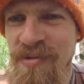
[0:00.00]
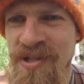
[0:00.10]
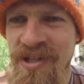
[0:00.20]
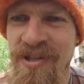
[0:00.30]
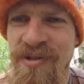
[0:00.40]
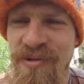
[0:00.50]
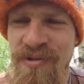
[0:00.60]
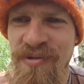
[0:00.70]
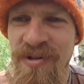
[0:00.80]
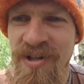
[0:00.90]
I will send it to
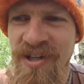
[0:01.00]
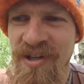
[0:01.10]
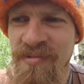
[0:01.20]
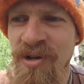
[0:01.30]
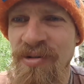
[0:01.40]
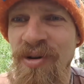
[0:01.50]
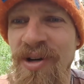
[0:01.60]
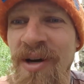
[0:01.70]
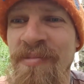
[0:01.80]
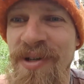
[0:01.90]
you. No,
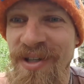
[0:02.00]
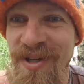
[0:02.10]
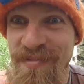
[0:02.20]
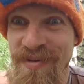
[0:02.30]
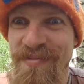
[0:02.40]
come pick it up.